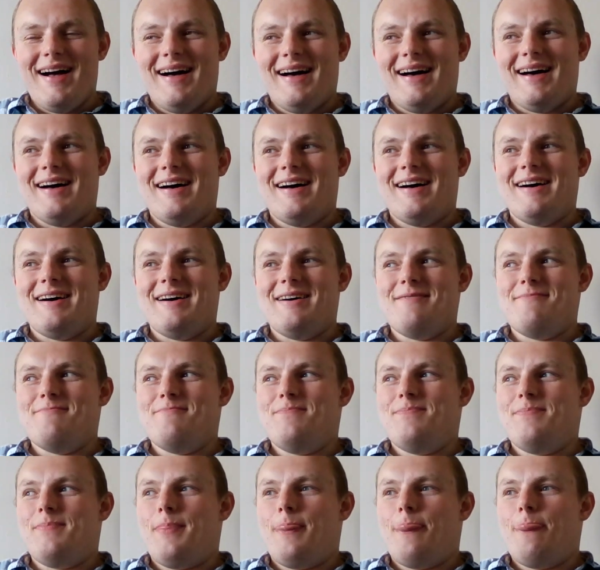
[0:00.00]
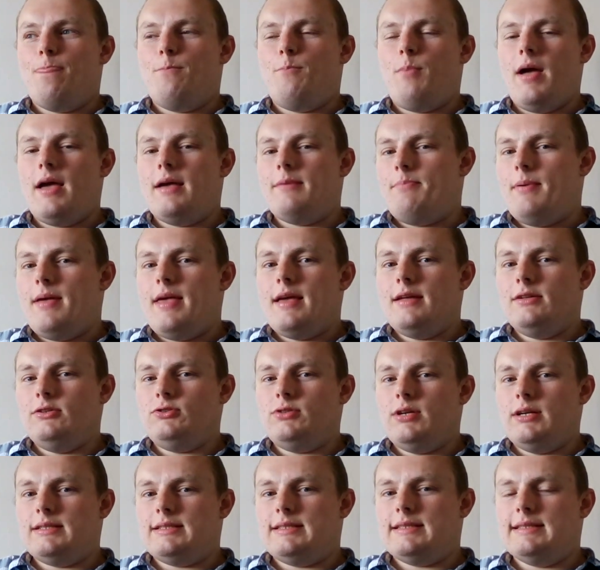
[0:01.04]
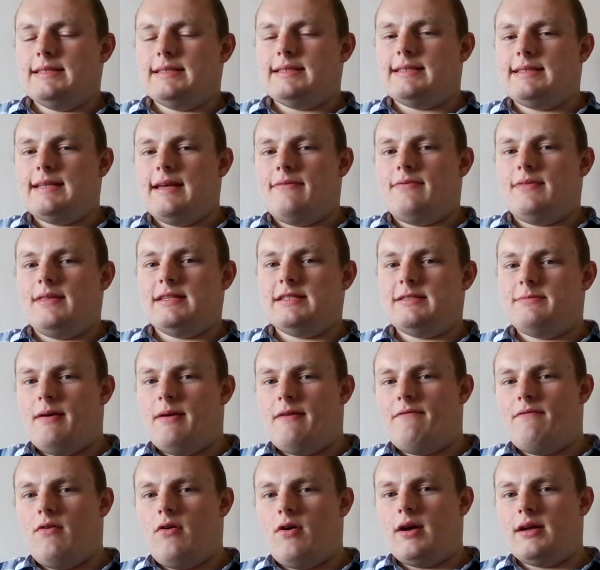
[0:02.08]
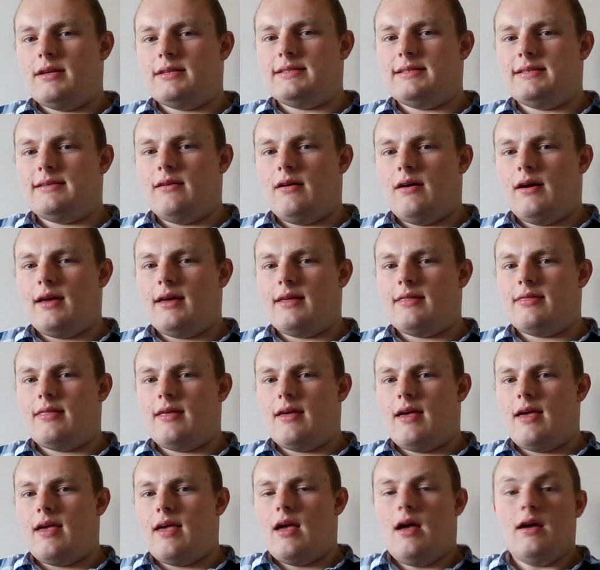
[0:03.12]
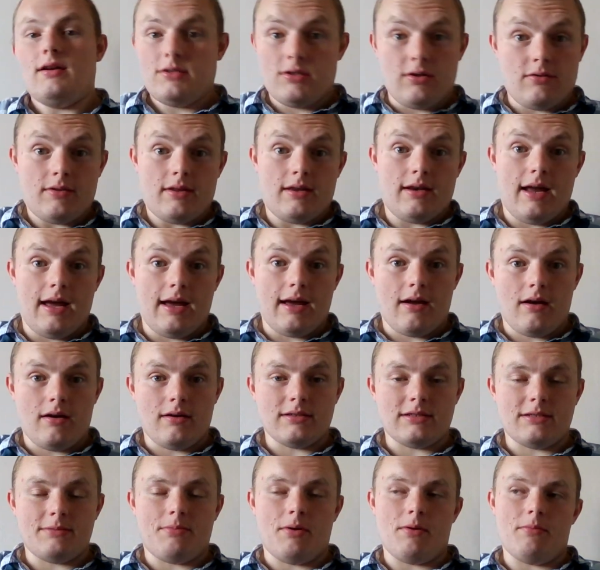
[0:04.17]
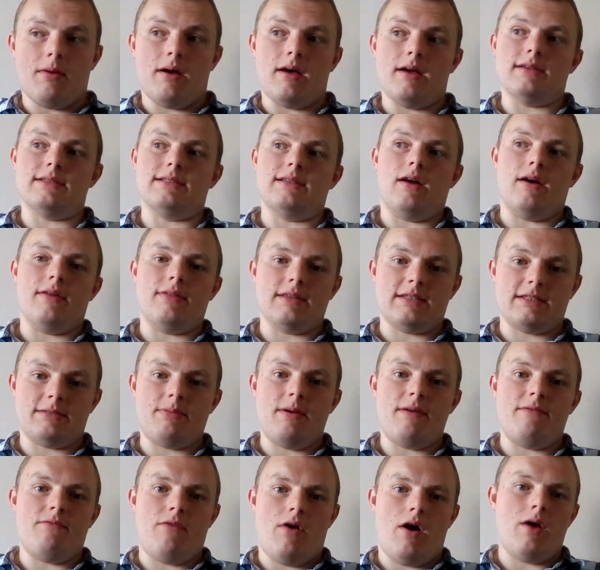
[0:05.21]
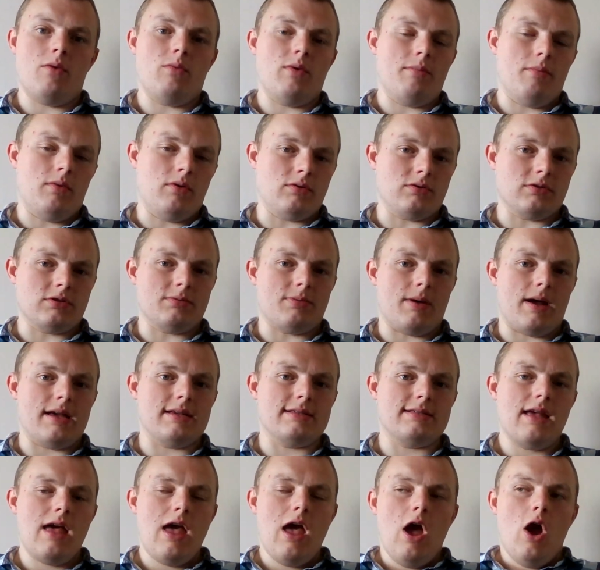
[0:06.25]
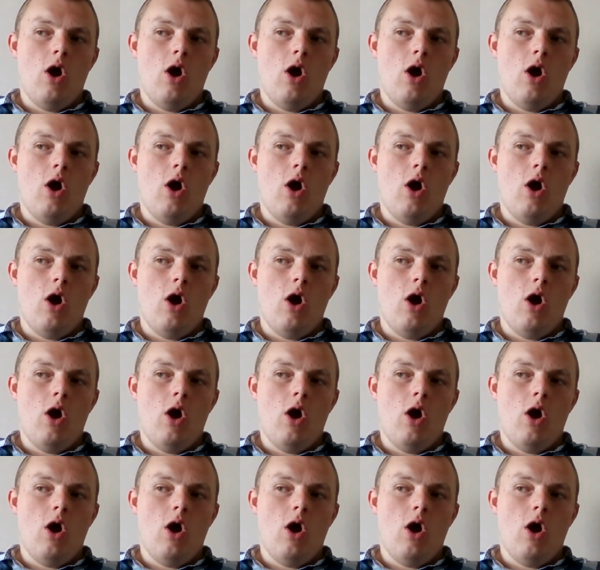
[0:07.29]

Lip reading: But it'd be interesting to see if this Spitfire is like the Lancaster Bomber is like the Spitfire with model space.